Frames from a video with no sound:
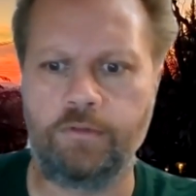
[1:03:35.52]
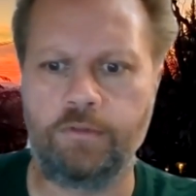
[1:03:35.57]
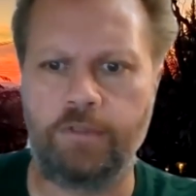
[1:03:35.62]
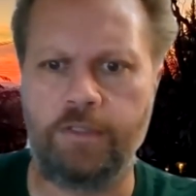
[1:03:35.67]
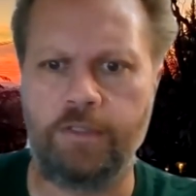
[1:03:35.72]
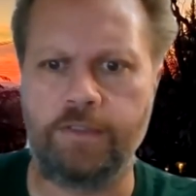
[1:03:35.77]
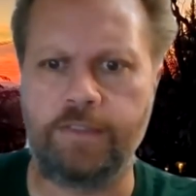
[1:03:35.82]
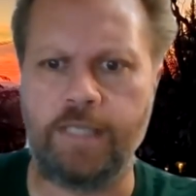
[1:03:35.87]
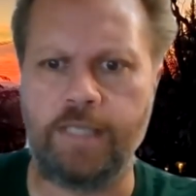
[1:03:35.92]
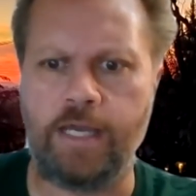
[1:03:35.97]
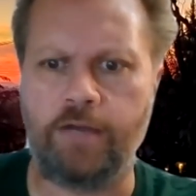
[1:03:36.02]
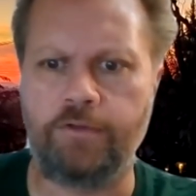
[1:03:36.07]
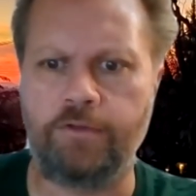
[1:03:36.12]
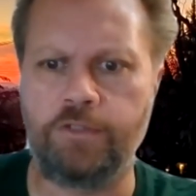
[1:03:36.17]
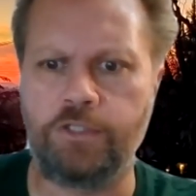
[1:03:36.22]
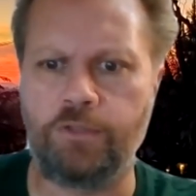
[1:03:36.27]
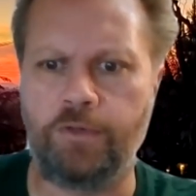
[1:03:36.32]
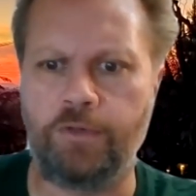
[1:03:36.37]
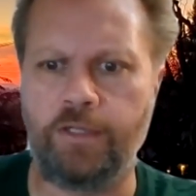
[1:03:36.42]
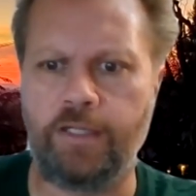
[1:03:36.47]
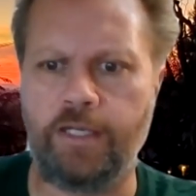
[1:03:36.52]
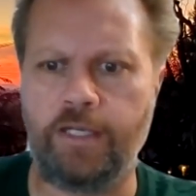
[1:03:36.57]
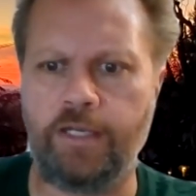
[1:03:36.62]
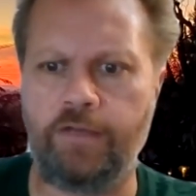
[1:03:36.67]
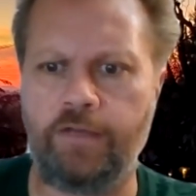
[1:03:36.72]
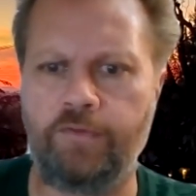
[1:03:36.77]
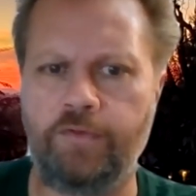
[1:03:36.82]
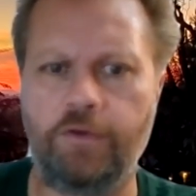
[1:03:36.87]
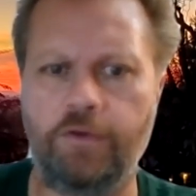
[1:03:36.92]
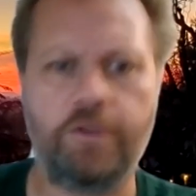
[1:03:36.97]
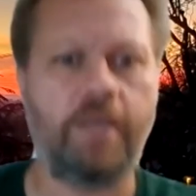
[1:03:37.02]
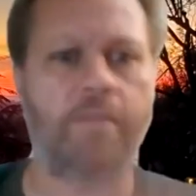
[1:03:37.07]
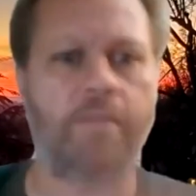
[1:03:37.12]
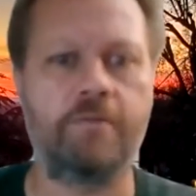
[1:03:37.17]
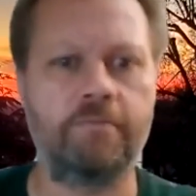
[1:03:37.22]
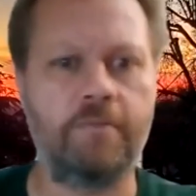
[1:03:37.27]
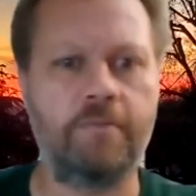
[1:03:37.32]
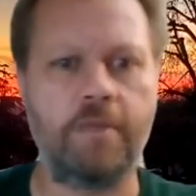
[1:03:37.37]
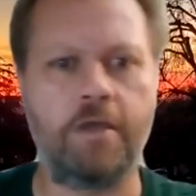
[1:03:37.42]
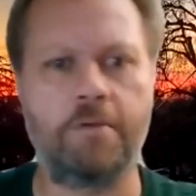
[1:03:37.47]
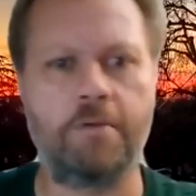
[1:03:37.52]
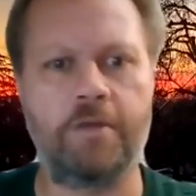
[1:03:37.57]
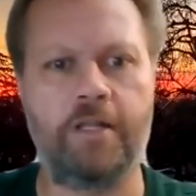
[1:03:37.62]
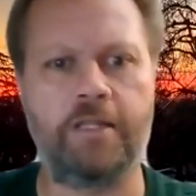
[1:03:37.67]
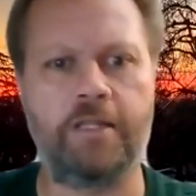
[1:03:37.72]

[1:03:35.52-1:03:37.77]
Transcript: It's out enjoying life. Okay, I'm going to